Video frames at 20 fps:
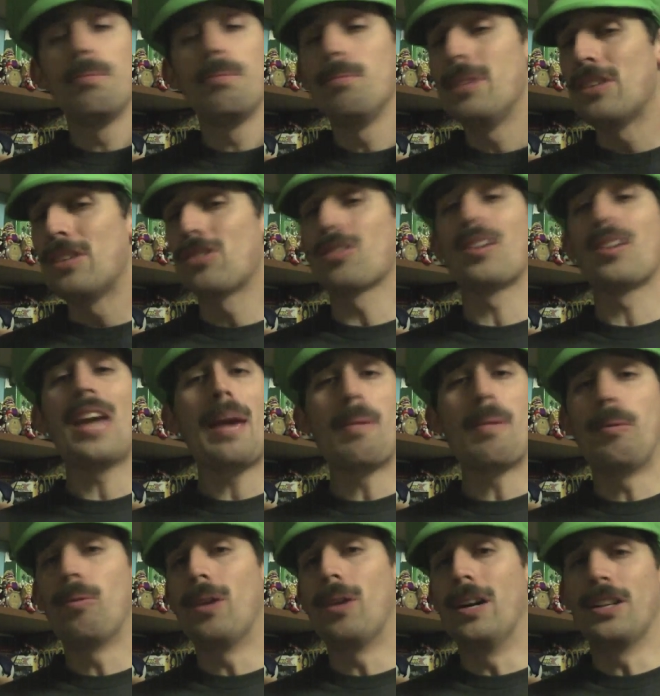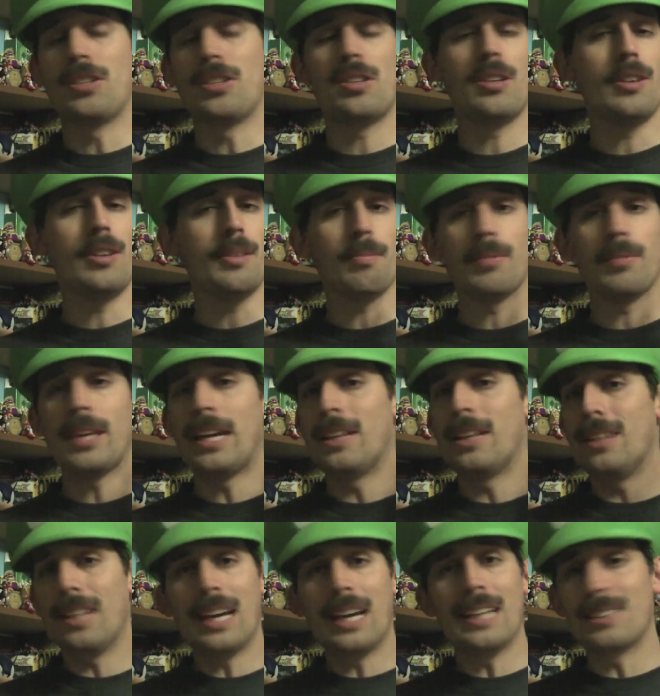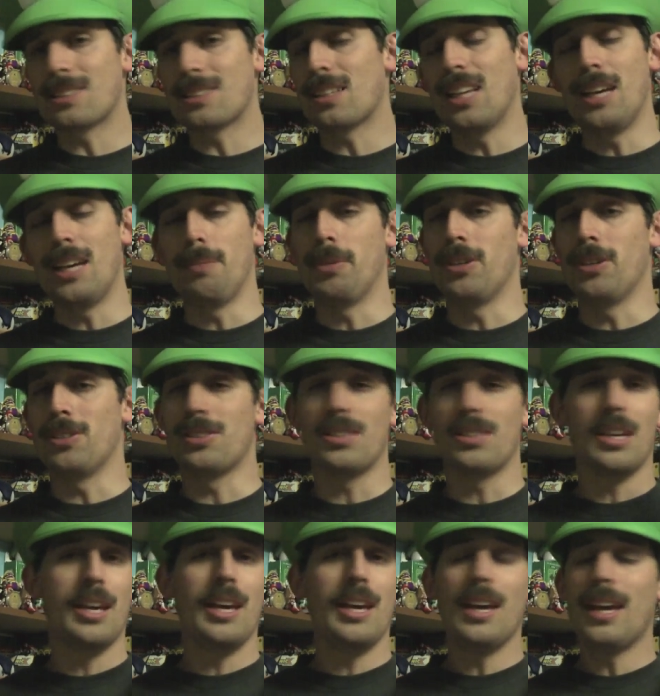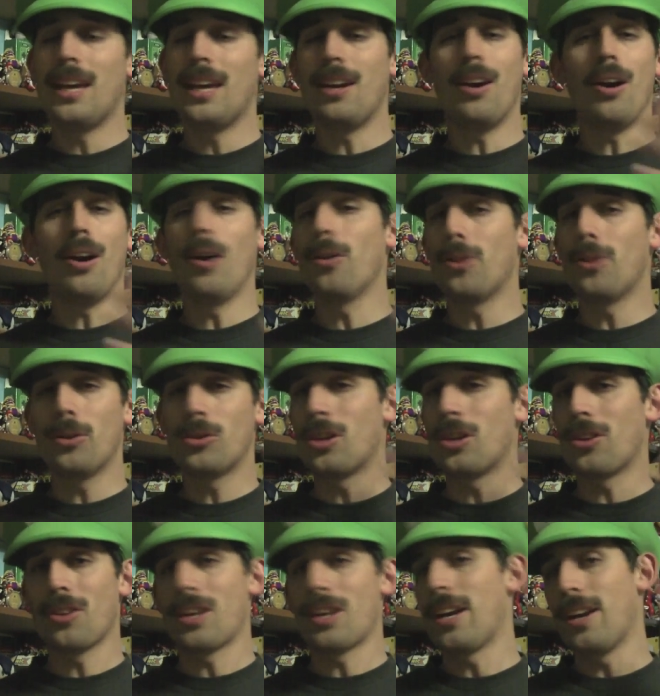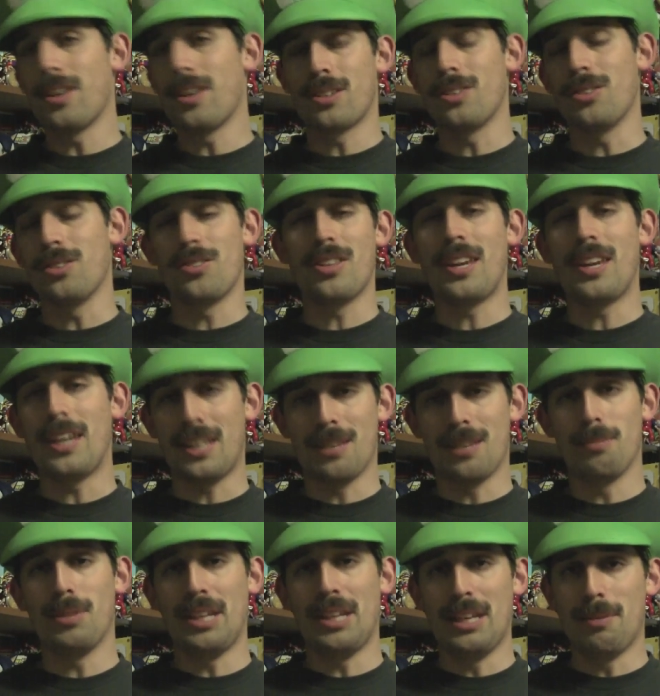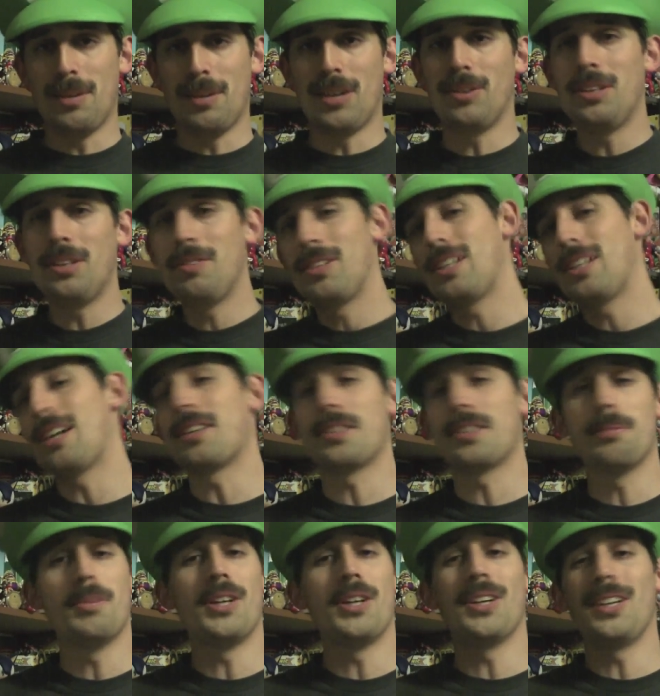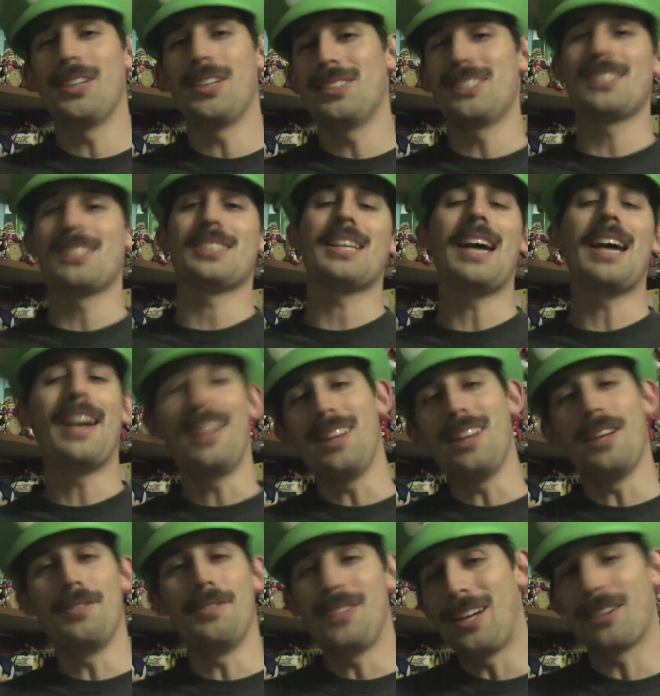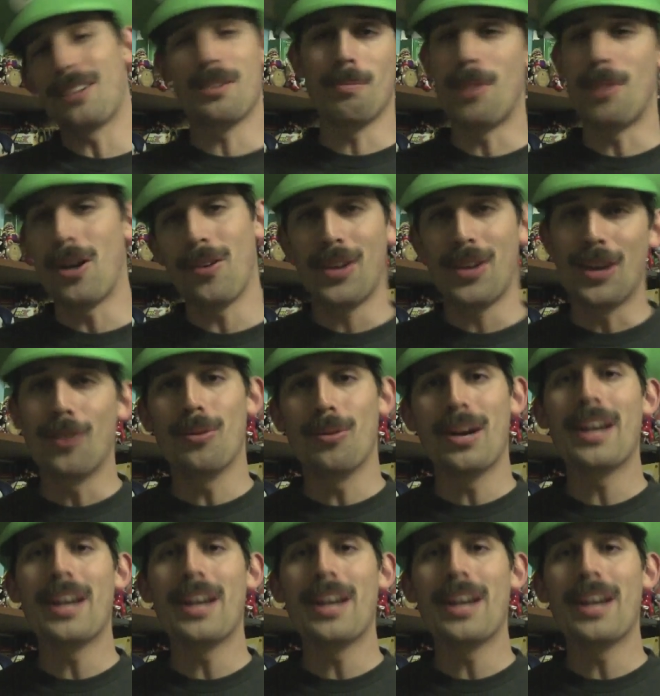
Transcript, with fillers: Mr. Game & Watch and the Ice Climbers, and all those other characters that I complain about, even Dr. Mario. Just gotta love Dr. Mario,